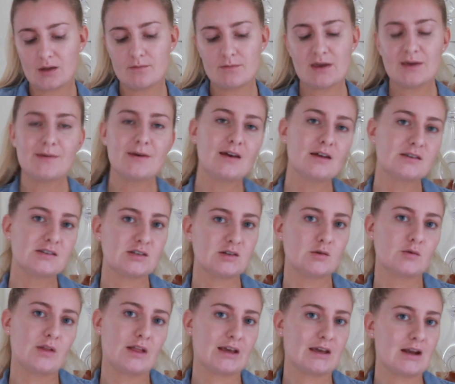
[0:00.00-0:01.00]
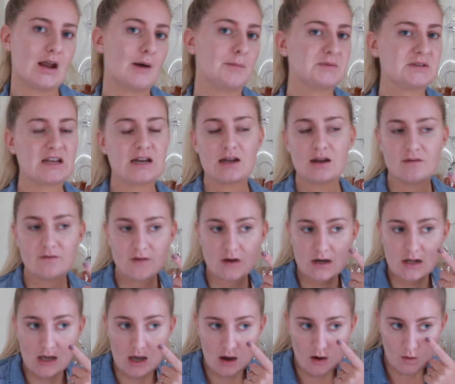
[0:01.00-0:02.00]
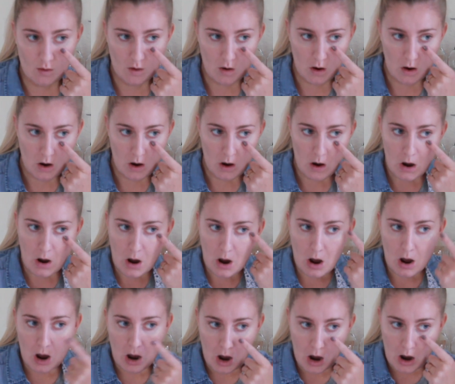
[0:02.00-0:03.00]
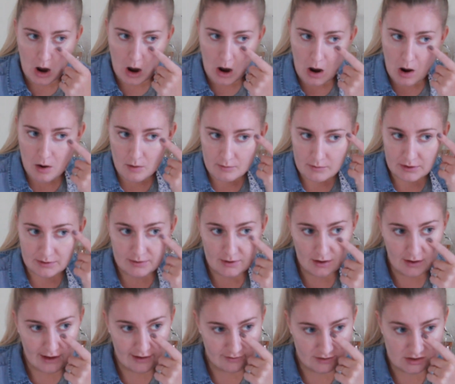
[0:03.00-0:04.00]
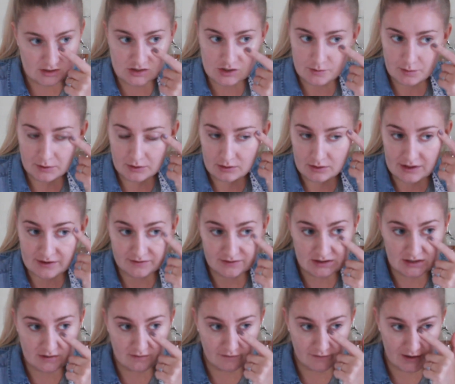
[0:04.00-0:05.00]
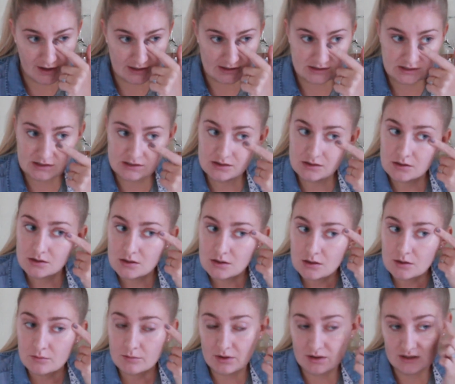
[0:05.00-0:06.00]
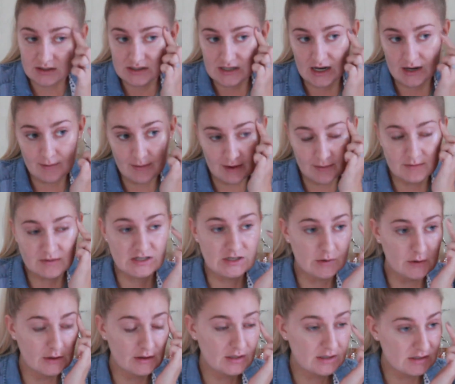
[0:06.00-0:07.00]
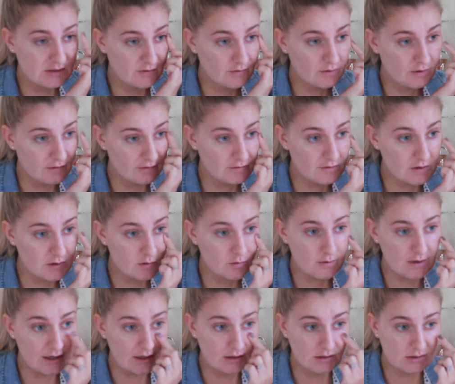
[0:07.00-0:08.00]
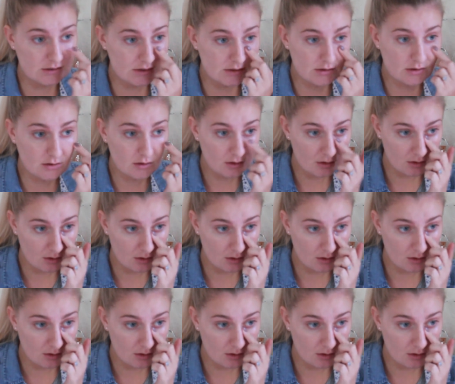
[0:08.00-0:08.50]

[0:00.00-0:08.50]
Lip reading: maybe I'll do like an updated video. Maybe I'll have a super lifted face by the time I'm doing this for a few weeks.